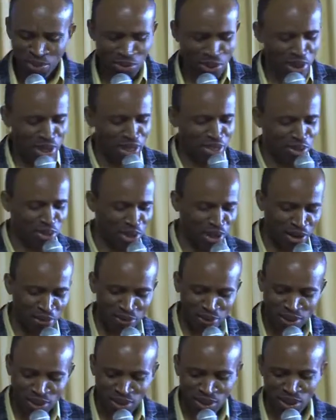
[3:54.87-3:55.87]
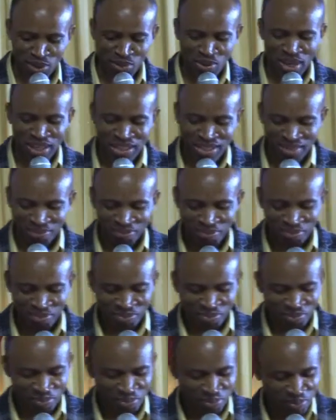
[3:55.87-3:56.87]
God. Put your hands together for Jesus
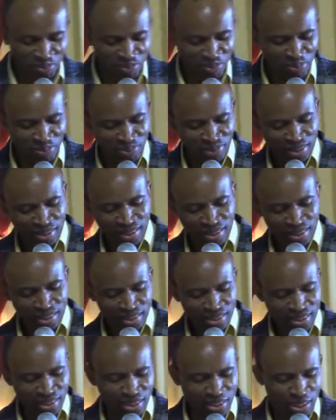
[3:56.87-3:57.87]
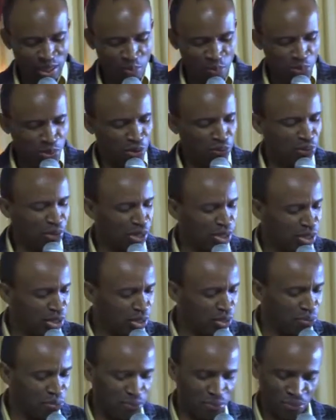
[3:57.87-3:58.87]
Christ. He's a
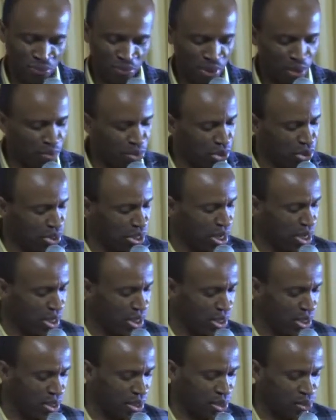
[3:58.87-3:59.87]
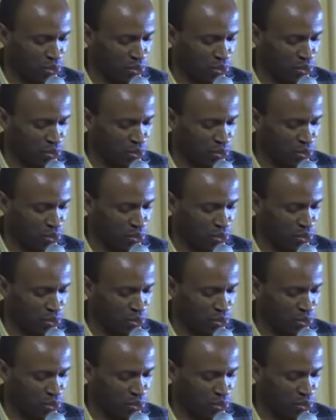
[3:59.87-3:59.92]
prophetess of the Most High